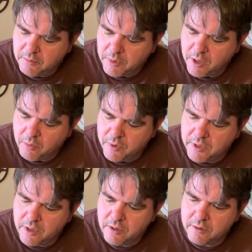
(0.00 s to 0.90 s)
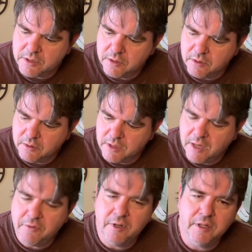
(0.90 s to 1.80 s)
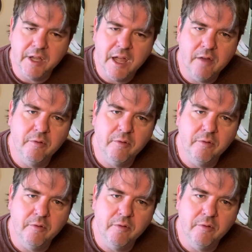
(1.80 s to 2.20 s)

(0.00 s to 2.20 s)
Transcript: wouldn't hurt to definitely have